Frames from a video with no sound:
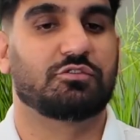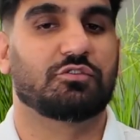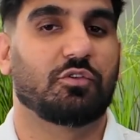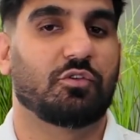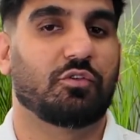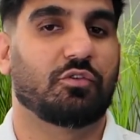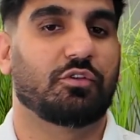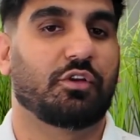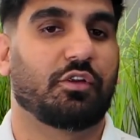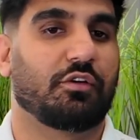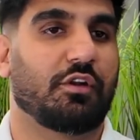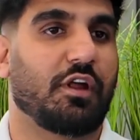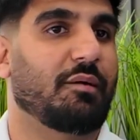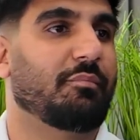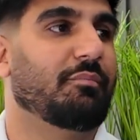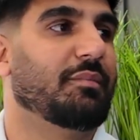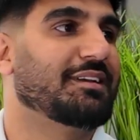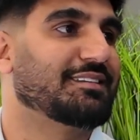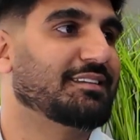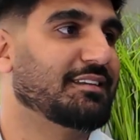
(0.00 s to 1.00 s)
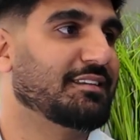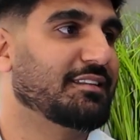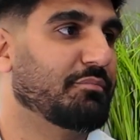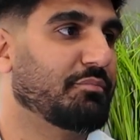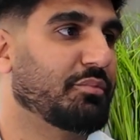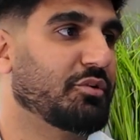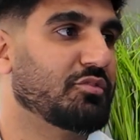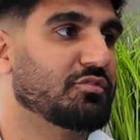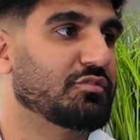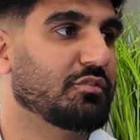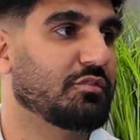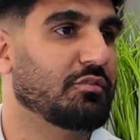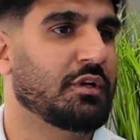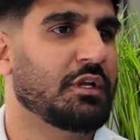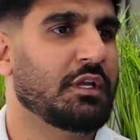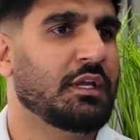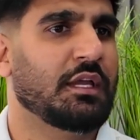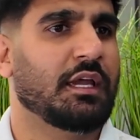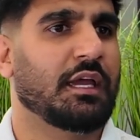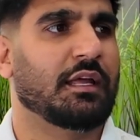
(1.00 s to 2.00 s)
so you're not mixing the personal
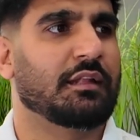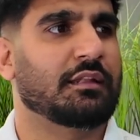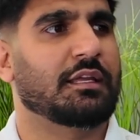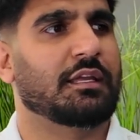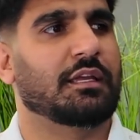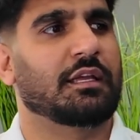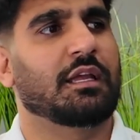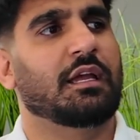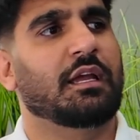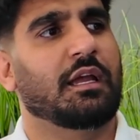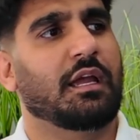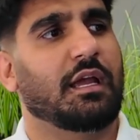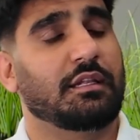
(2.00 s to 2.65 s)
and thing.